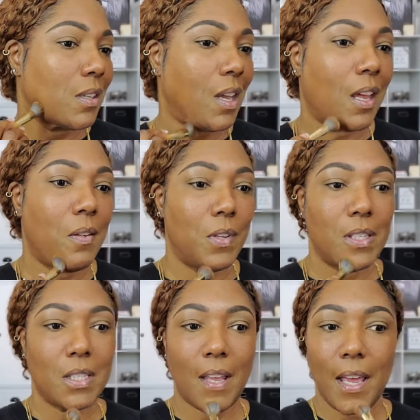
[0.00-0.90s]
kind of
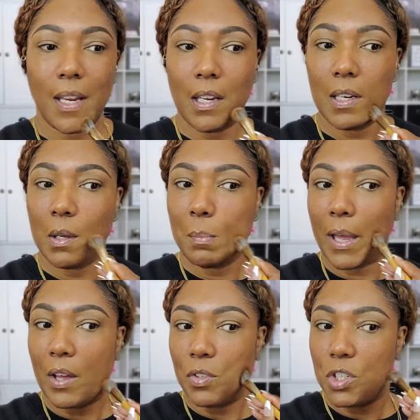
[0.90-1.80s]
excited
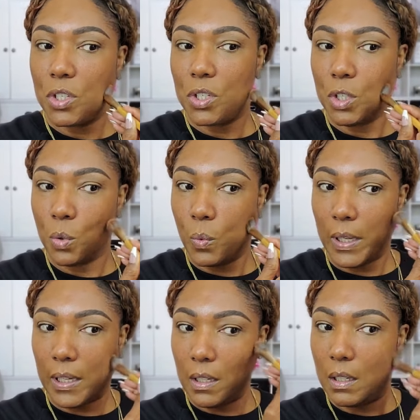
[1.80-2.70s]
about just
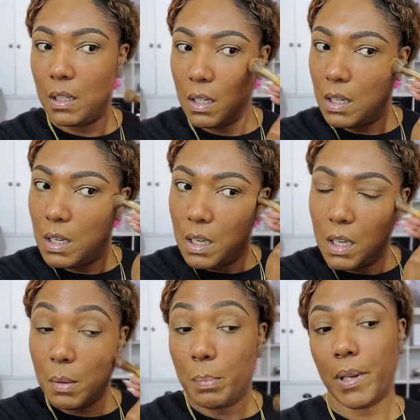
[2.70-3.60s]
doing
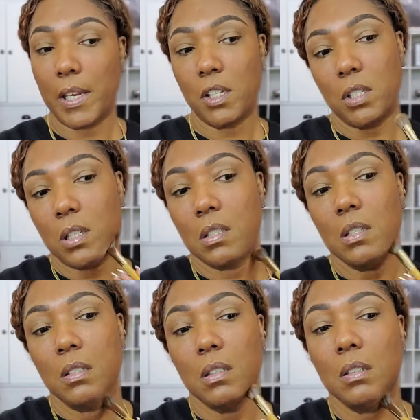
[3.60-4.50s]

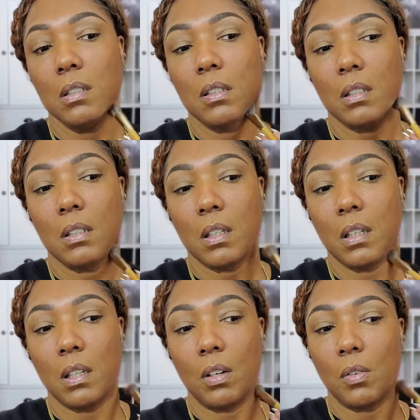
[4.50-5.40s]
complexion,
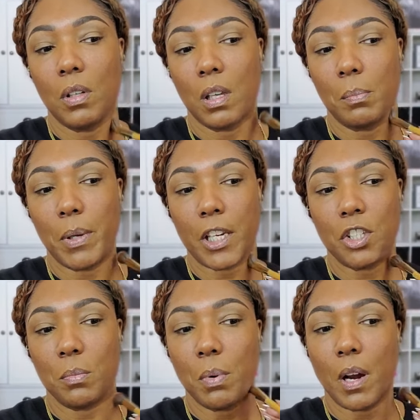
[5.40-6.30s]
you know, the
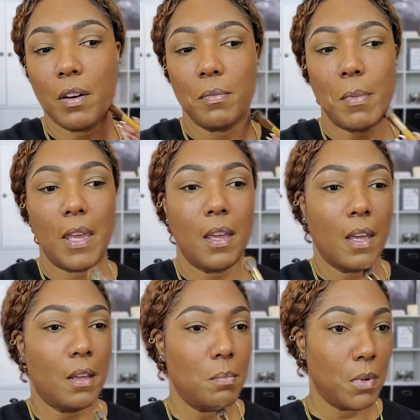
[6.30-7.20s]
complexion part of
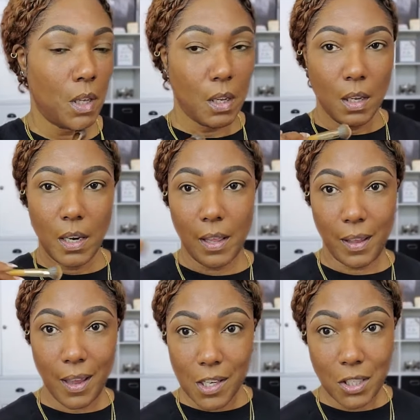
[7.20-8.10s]
makeup. Now the
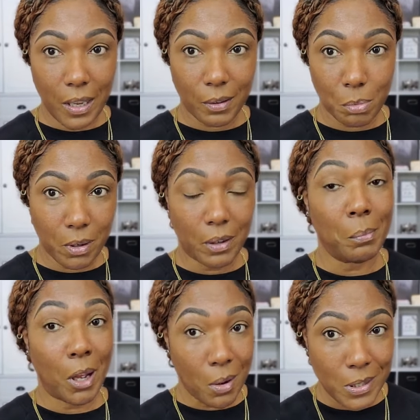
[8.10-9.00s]
eyeshadow part,
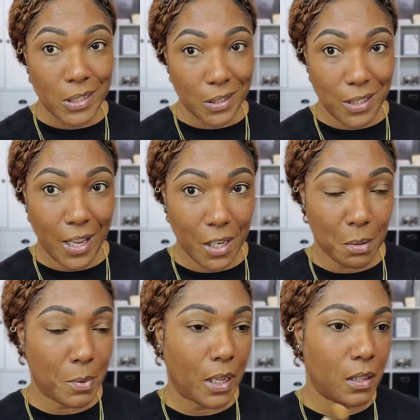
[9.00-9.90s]
I'm always excited
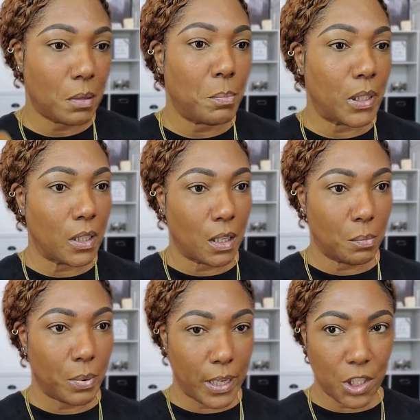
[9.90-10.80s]
about them, but the
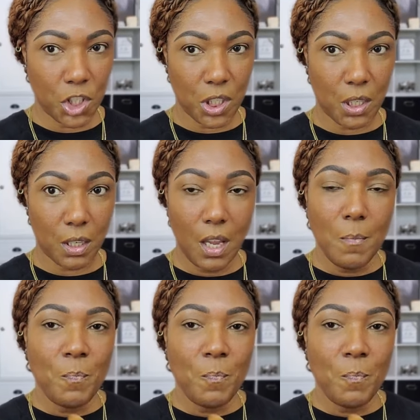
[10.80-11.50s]
complexion,